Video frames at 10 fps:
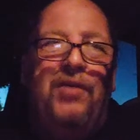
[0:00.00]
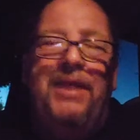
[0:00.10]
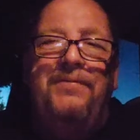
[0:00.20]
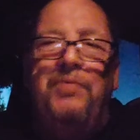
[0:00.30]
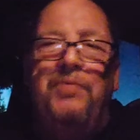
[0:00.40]
I
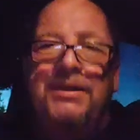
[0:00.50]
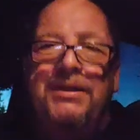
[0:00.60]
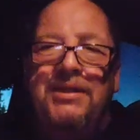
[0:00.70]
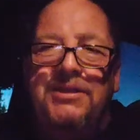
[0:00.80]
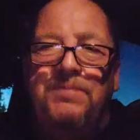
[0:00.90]
even went
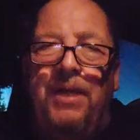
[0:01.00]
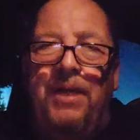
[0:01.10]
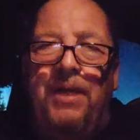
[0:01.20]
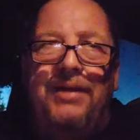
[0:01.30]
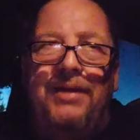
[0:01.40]
to the
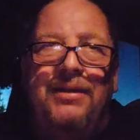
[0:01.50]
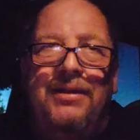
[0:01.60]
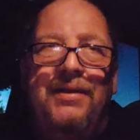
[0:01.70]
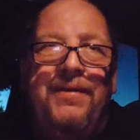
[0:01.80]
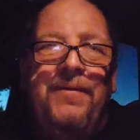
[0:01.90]
spot,
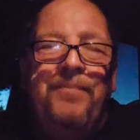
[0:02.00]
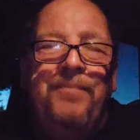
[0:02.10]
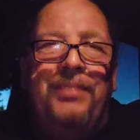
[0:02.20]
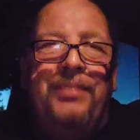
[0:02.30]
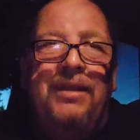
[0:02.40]

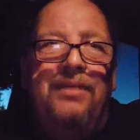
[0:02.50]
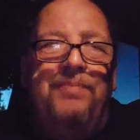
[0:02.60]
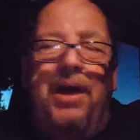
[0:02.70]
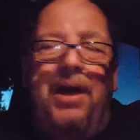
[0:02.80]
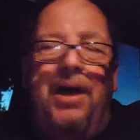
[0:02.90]

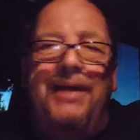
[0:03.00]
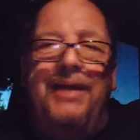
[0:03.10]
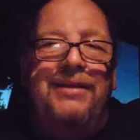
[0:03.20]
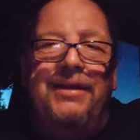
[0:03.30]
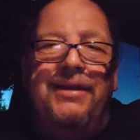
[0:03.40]

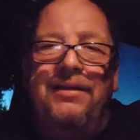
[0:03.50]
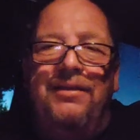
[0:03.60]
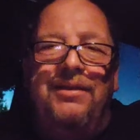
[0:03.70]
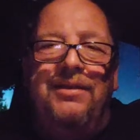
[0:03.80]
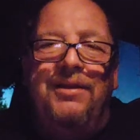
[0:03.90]
behind
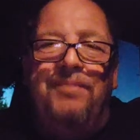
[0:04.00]
the